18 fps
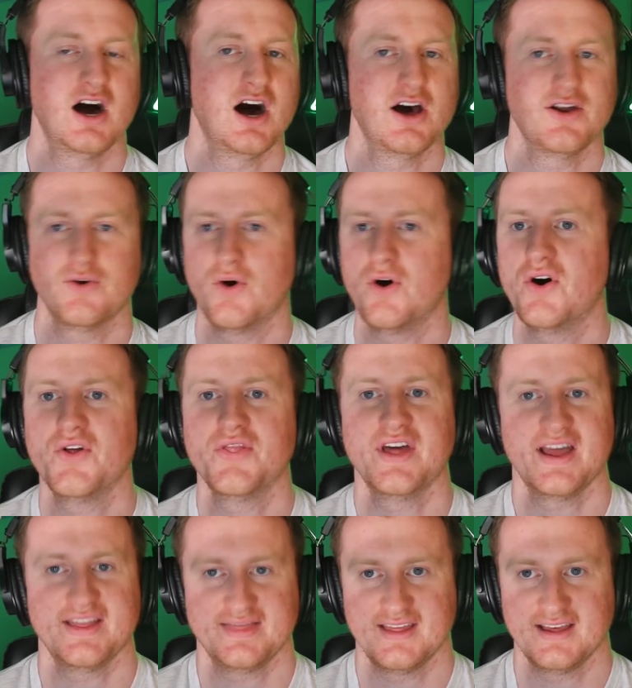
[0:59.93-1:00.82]
on all
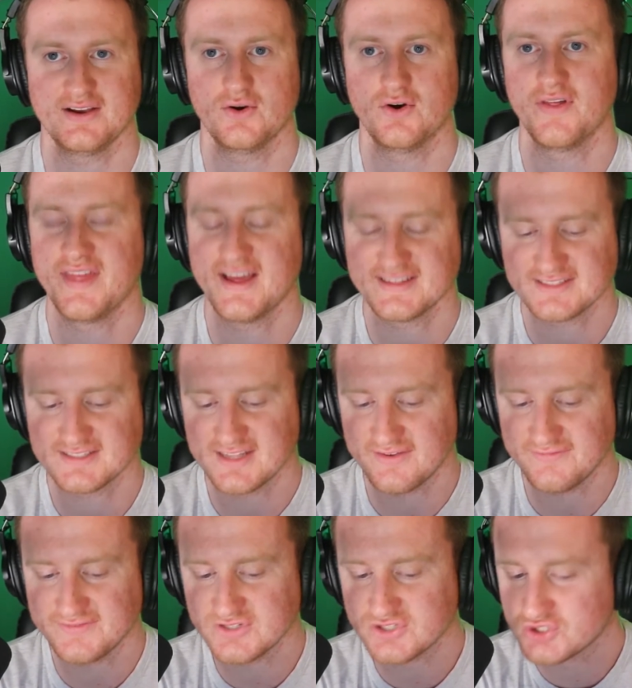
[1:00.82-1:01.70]
that thing. All that
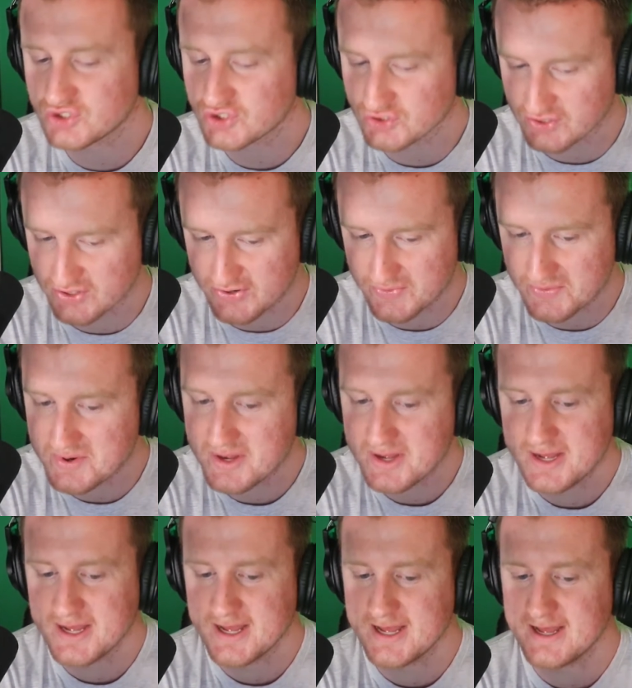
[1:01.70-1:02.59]
stuff is true.
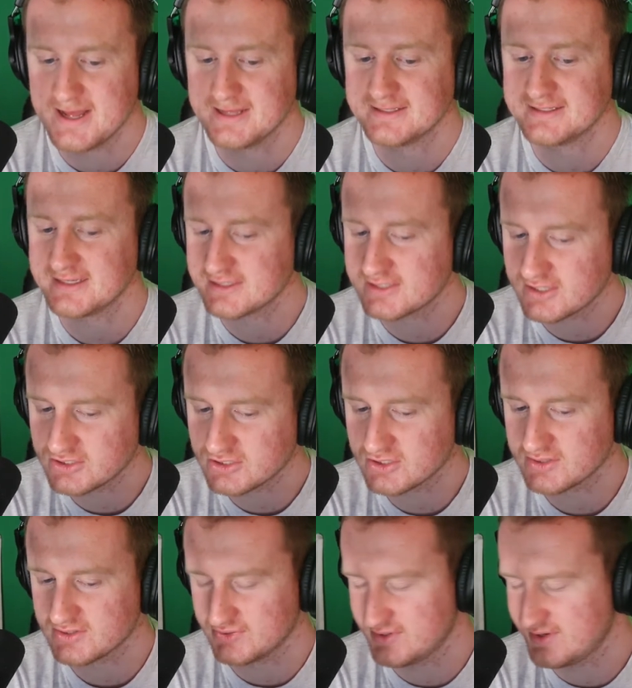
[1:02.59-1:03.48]

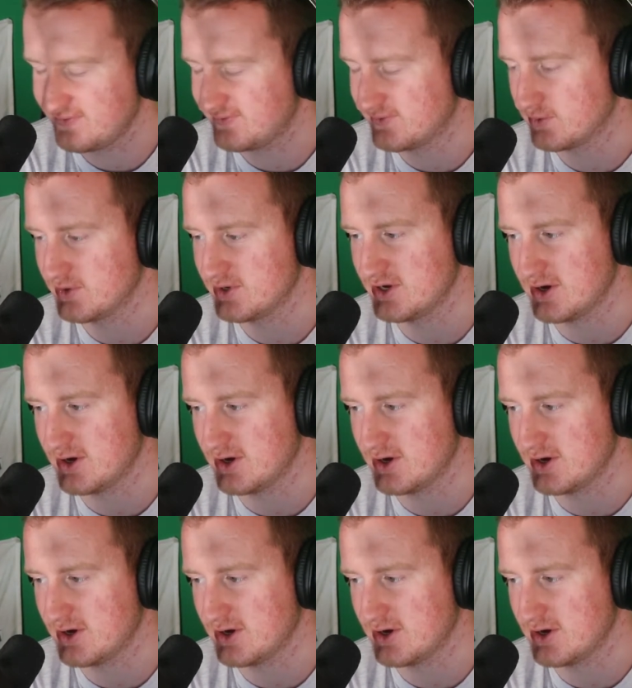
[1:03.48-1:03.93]
634